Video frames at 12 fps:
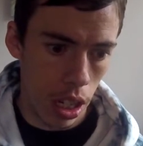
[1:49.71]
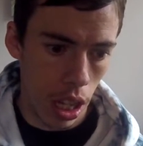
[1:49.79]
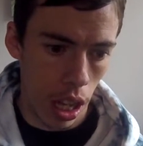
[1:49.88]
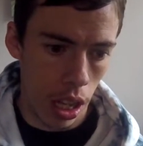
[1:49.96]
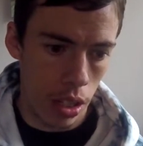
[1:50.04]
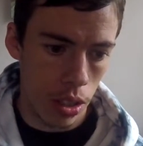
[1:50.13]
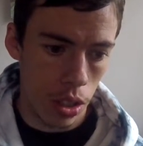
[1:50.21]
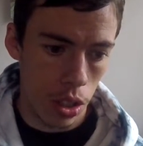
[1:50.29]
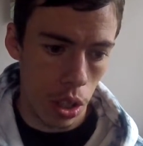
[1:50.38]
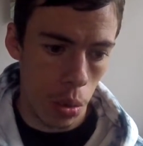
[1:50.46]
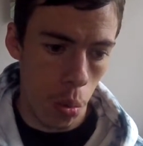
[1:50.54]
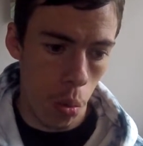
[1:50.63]
and
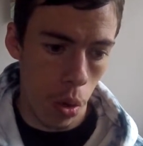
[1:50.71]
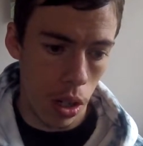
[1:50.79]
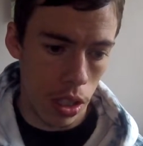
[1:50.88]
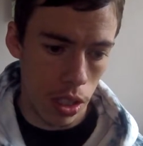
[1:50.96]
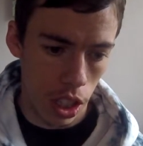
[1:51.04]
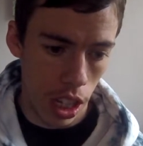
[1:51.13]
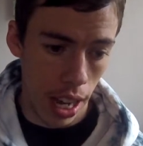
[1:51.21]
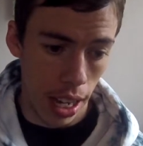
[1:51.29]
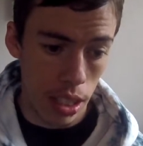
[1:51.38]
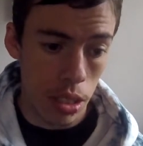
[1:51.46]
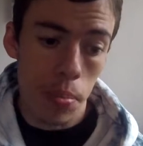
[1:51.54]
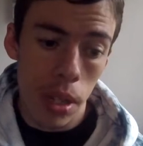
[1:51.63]
she
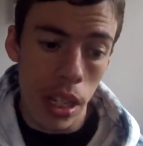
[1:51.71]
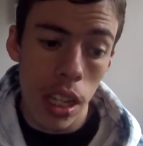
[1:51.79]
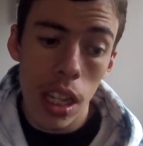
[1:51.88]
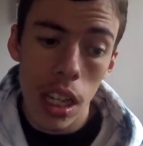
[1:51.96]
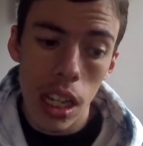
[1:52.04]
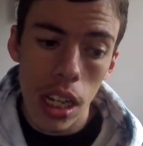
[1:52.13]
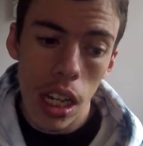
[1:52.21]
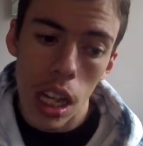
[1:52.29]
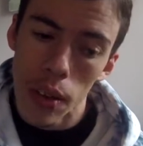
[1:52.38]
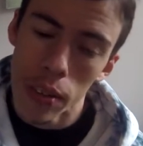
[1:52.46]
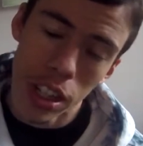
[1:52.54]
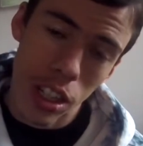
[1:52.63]
asked me if